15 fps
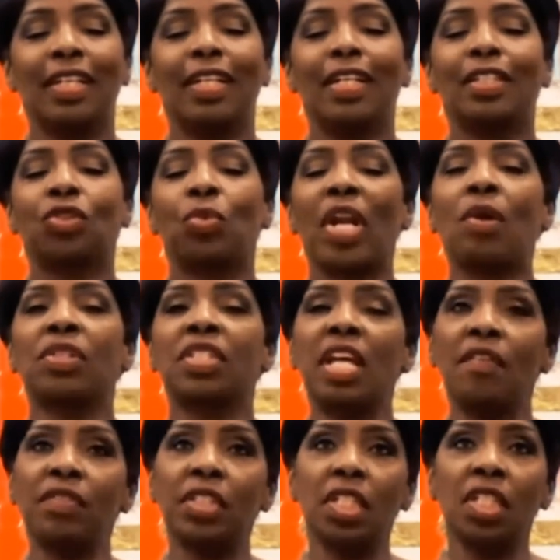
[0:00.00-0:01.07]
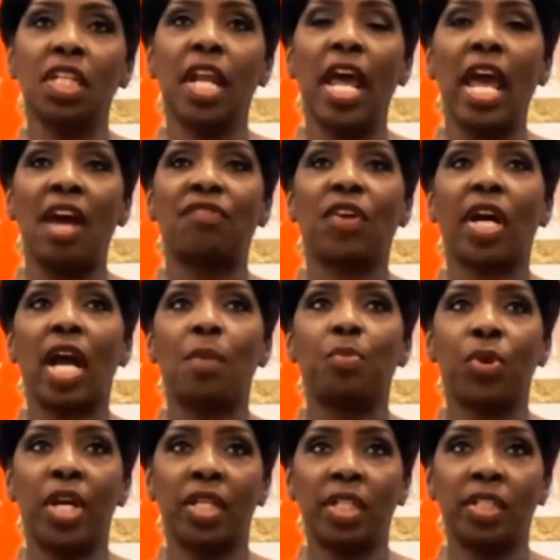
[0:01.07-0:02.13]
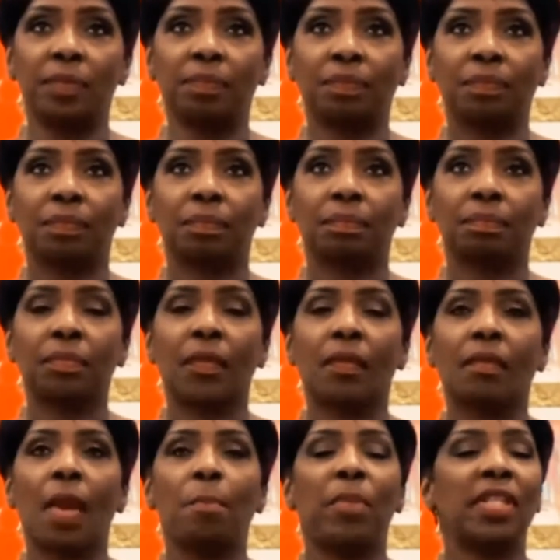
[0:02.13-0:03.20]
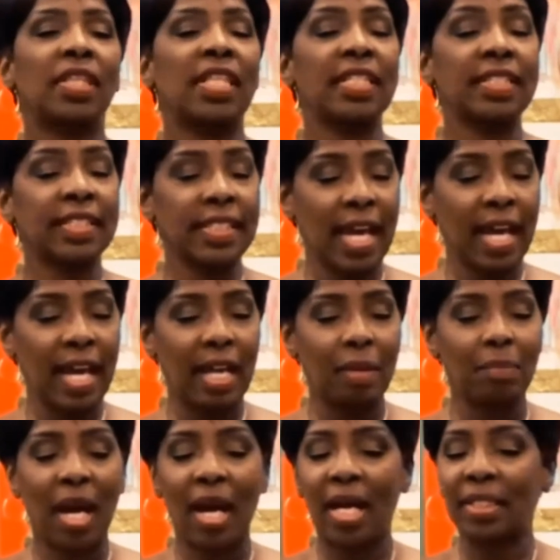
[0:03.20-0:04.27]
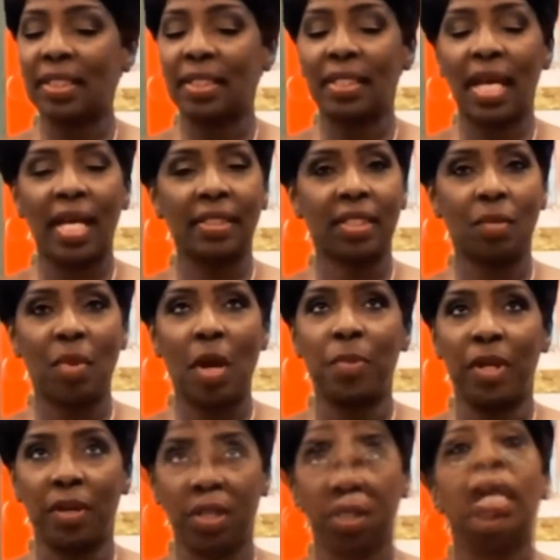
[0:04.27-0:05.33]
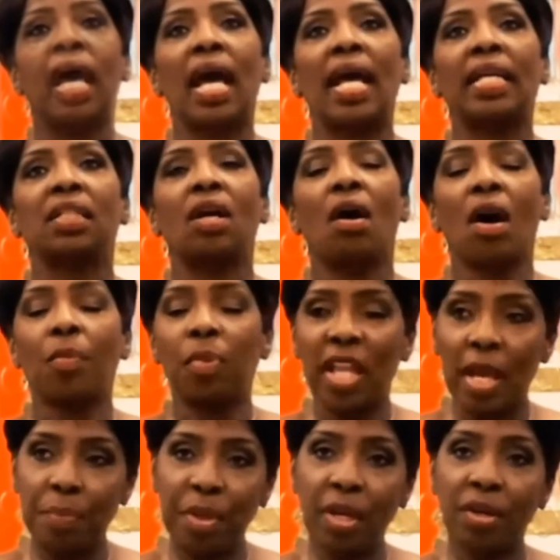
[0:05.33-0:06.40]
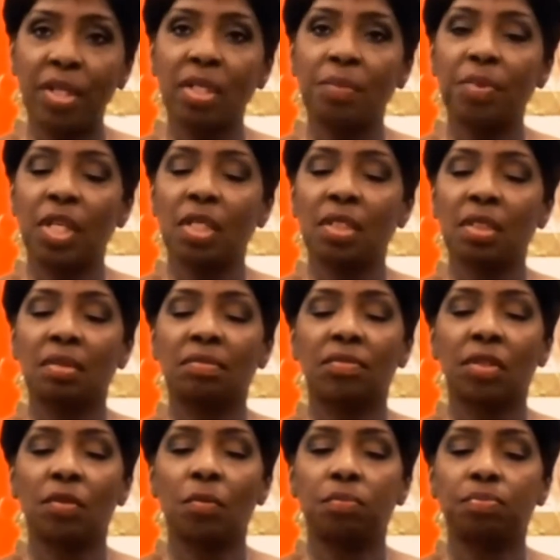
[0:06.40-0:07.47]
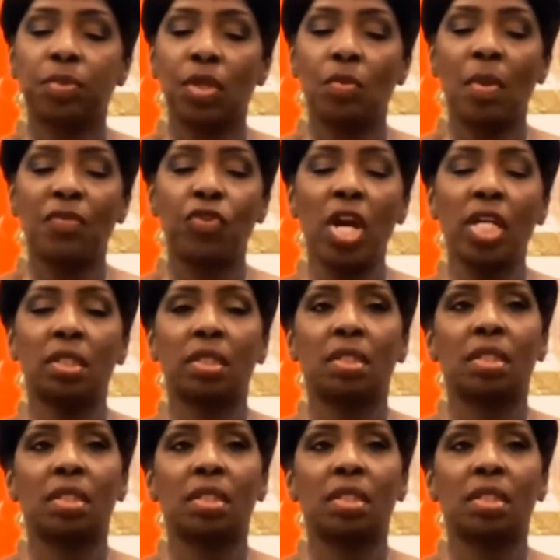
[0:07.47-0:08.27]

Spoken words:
So when I was 17 and a half, I got pregnant. Mm-hmm. But this time, I did not tell my parents. I called Planned Parenthood because they're my friends.